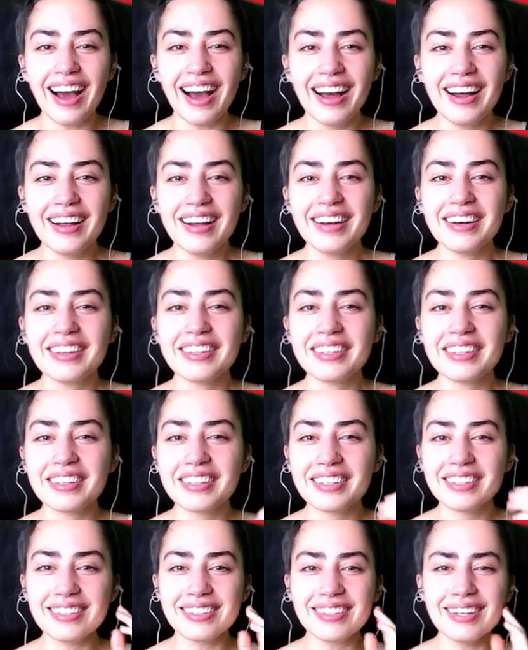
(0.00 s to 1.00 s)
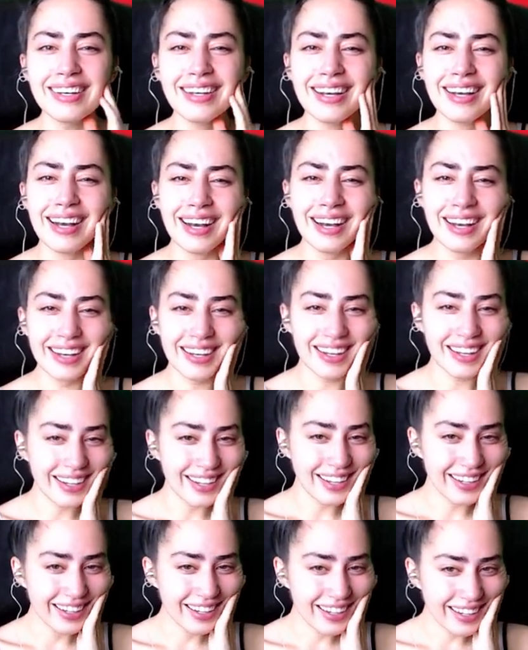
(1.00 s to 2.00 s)
Morris and Anderson had been
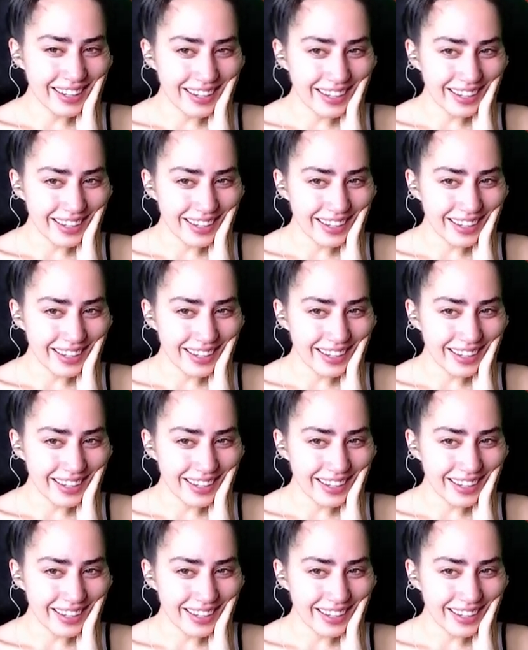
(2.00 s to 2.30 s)
jawing